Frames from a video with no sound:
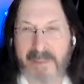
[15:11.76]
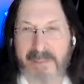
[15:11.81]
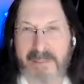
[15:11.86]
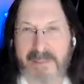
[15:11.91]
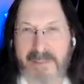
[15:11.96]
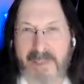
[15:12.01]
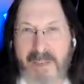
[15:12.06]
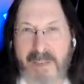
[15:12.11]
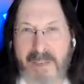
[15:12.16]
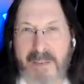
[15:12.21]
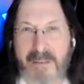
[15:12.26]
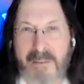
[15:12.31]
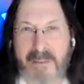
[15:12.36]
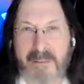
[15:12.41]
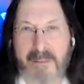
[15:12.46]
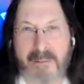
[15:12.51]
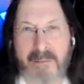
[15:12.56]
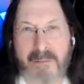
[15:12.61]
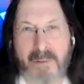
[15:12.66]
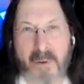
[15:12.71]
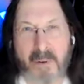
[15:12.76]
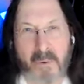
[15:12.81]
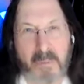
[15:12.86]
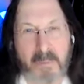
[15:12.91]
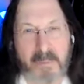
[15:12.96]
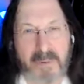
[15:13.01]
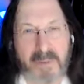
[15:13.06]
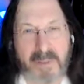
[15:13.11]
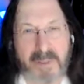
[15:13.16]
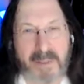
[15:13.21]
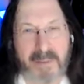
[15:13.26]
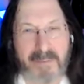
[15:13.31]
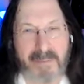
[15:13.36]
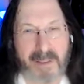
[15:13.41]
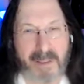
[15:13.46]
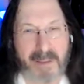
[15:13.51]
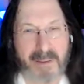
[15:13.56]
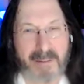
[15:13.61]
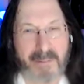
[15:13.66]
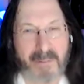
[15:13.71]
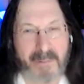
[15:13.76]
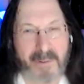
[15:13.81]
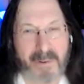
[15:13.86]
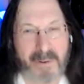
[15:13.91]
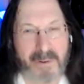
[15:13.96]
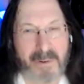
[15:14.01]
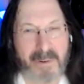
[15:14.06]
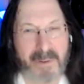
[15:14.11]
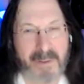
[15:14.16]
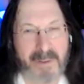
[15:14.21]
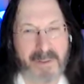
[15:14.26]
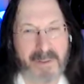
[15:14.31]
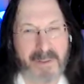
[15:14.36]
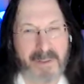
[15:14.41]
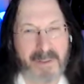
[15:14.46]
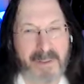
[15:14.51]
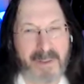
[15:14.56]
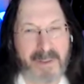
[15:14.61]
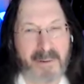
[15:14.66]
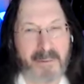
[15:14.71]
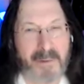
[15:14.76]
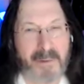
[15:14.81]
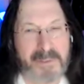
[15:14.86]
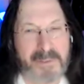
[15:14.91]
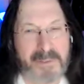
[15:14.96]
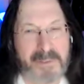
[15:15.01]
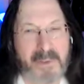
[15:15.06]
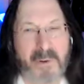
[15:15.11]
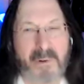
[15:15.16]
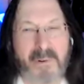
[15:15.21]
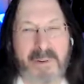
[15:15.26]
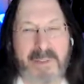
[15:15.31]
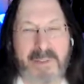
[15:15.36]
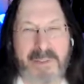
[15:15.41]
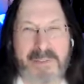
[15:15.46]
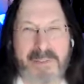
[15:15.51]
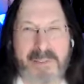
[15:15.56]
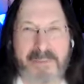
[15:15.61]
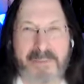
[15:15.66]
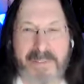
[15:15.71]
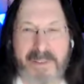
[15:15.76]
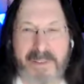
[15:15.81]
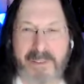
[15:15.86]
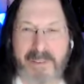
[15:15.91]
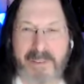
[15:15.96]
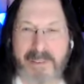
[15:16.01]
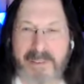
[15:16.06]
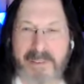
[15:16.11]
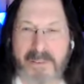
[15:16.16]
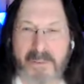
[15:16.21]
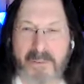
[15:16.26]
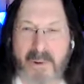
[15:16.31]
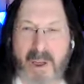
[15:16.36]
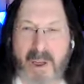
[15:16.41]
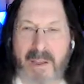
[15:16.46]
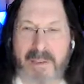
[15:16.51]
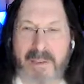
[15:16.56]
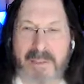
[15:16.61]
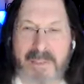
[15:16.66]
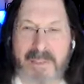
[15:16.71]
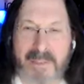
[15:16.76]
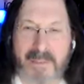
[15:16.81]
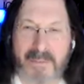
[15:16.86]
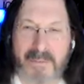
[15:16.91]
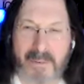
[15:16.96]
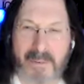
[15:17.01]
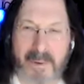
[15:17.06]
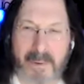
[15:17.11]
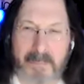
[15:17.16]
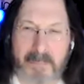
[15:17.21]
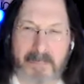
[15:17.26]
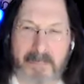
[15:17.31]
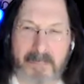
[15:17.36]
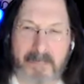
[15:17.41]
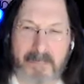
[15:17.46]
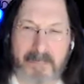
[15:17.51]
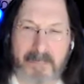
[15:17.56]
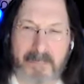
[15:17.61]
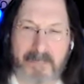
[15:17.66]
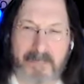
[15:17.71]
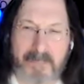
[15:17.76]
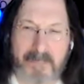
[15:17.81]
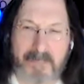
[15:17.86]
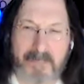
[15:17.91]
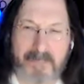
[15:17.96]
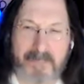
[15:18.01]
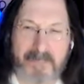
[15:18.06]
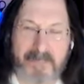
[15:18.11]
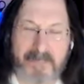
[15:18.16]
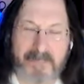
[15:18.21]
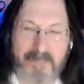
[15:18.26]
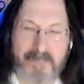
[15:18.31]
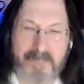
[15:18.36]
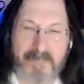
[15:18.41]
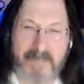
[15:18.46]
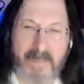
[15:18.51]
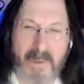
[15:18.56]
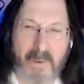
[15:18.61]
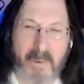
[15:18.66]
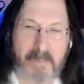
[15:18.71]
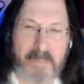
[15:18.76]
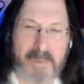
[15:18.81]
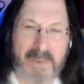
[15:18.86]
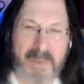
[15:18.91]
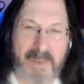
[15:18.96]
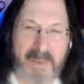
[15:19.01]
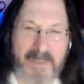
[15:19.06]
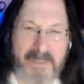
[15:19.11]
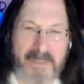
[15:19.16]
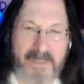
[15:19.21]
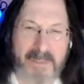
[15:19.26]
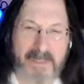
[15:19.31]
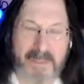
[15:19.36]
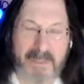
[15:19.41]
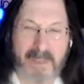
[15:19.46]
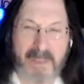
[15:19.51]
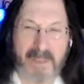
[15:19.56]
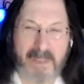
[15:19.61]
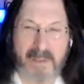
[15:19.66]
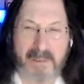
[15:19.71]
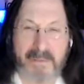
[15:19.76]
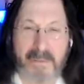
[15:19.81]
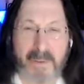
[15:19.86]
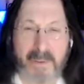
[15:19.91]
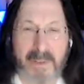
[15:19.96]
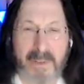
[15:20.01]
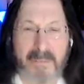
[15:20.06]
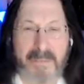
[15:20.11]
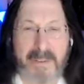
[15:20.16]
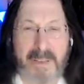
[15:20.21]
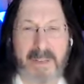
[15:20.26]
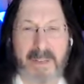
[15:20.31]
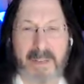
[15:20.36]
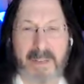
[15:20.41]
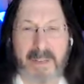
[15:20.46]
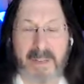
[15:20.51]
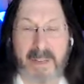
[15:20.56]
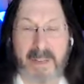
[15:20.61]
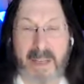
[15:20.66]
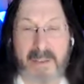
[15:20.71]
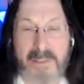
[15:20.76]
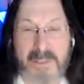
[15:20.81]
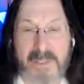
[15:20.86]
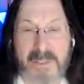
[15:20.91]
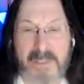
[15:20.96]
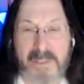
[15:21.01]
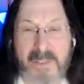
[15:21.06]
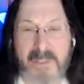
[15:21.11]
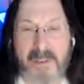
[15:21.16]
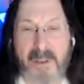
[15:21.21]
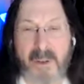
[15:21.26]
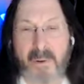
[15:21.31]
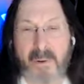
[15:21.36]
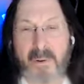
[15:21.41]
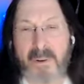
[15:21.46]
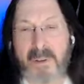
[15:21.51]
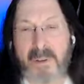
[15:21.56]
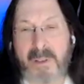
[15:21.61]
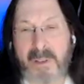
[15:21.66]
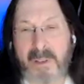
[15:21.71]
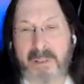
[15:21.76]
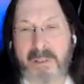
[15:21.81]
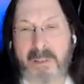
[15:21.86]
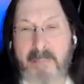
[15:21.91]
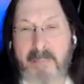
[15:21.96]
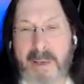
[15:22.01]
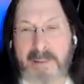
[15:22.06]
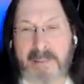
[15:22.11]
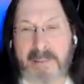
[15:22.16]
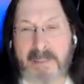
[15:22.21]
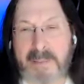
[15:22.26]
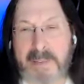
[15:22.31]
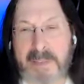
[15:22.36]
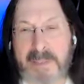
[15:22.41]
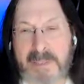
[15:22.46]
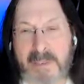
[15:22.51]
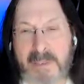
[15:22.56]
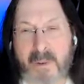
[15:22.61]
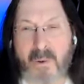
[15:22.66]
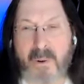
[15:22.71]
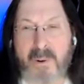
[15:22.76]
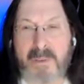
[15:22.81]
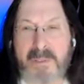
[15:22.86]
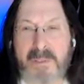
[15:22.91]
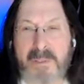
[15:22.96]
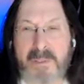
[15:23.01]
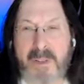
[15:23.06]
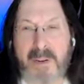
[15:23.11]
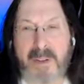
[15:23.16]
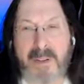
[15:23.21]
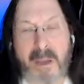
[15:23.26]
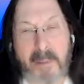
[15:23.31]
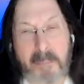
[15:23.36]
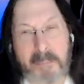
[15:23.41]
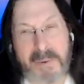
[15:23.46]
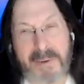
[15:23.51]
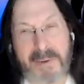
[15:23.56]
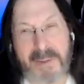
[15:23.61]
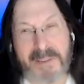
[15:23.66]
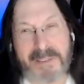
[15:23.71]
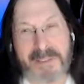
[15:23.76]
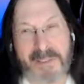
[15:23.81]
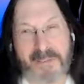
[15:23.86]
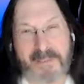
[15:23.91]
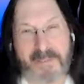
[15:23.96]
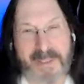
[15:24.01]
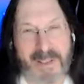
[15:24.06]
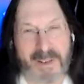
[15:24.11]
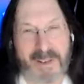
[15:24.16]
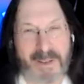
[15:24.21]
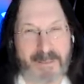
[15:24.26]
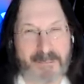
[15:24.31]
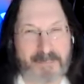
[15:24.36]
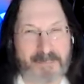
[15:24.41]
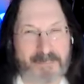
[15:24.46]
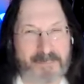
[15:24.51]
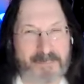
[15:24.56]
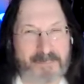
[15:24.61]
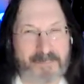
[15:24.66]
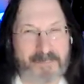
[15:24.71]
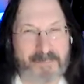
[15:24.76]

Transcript: and see what we're believing or what stories the feeling is arising from opening to fully feeling allows us to know the mental discourse that accompanies the feeling.